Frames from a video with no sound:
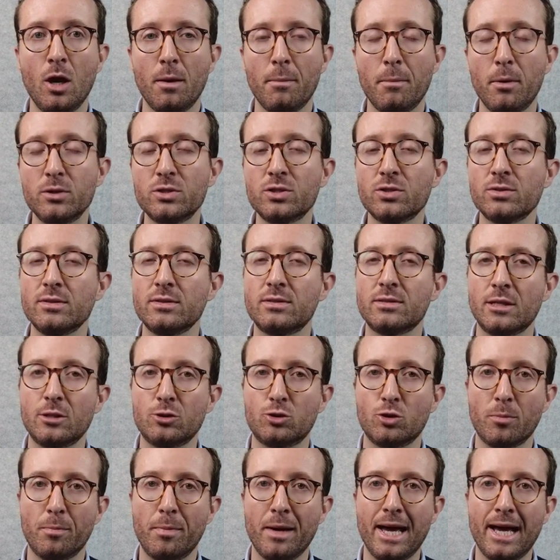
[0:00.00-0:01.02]
Most of these
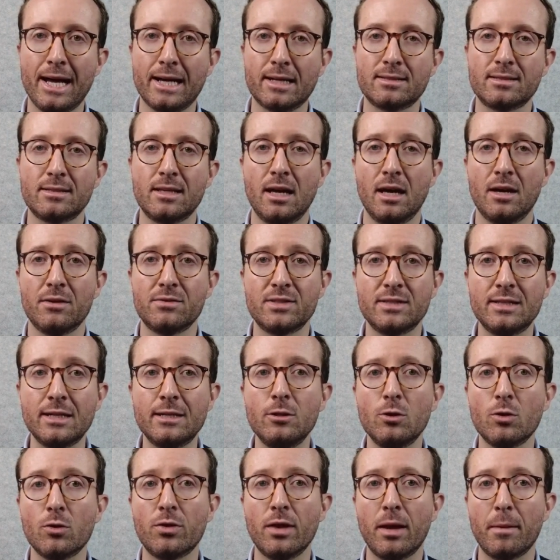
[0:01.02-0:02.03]
central banks have
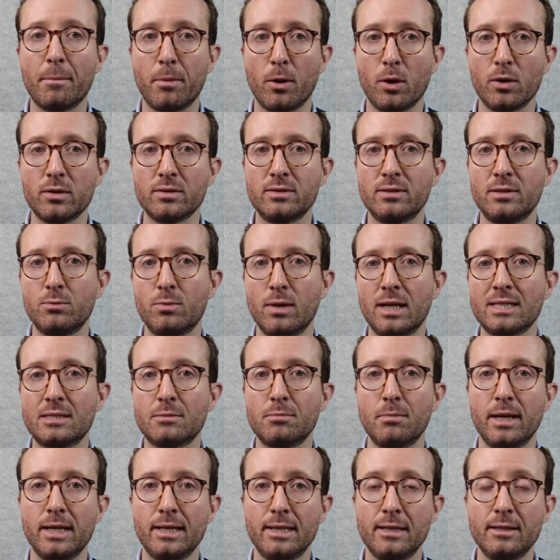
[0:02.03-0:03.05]
signaled that policy rates
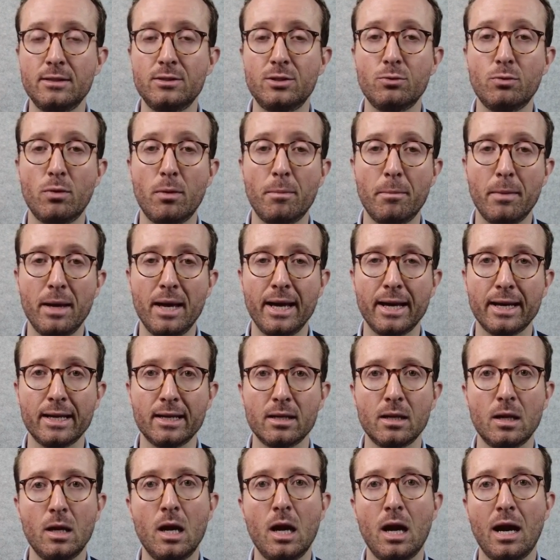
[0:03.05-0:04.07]
may need to remain
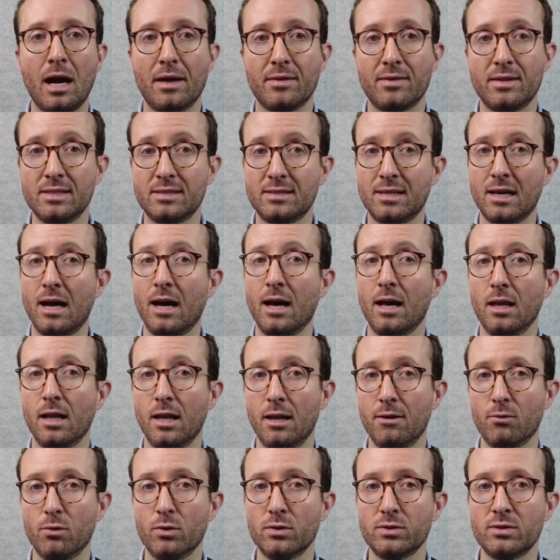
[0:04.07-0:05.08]
at these higher
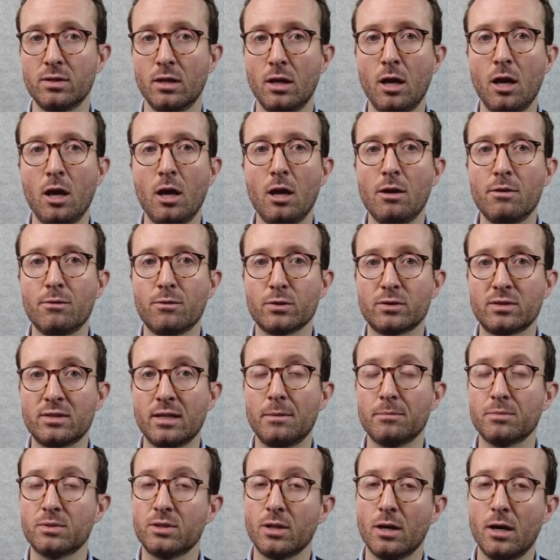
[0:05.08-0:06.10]
levels for
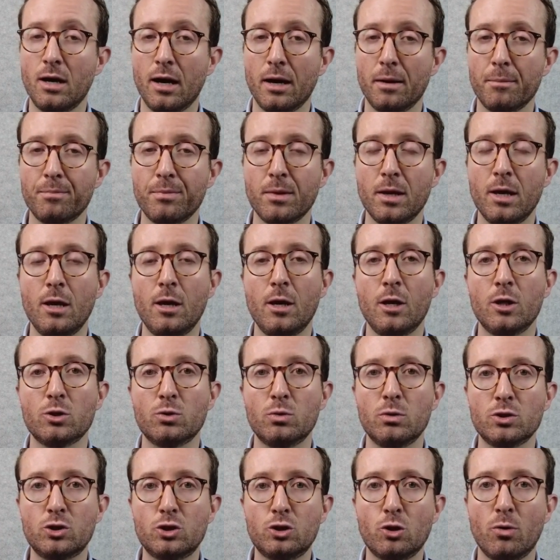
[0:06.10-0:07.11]
some time to
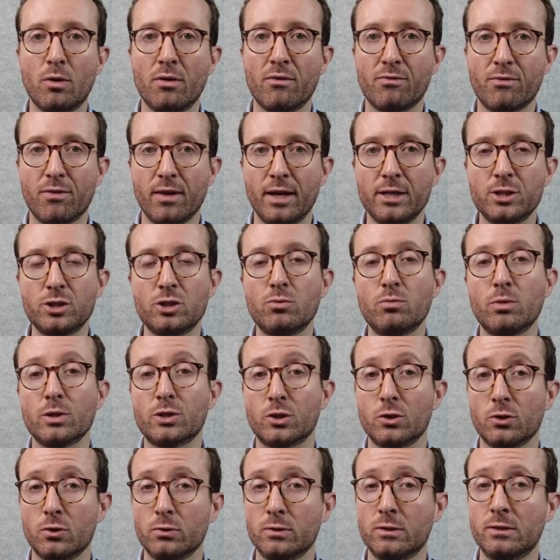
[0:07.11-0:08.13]
ensure inflation
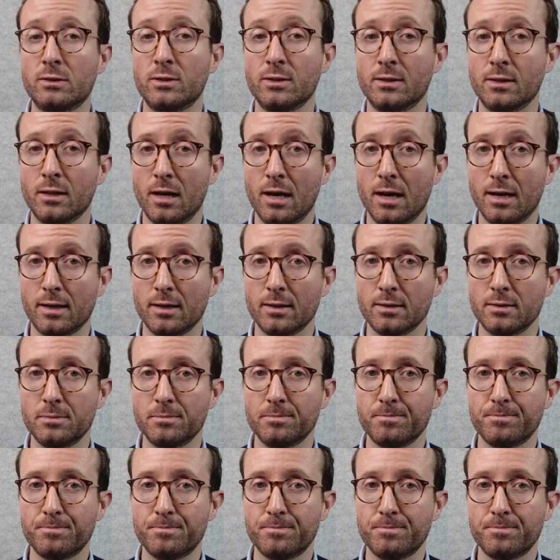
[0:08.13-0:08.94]
returns to target.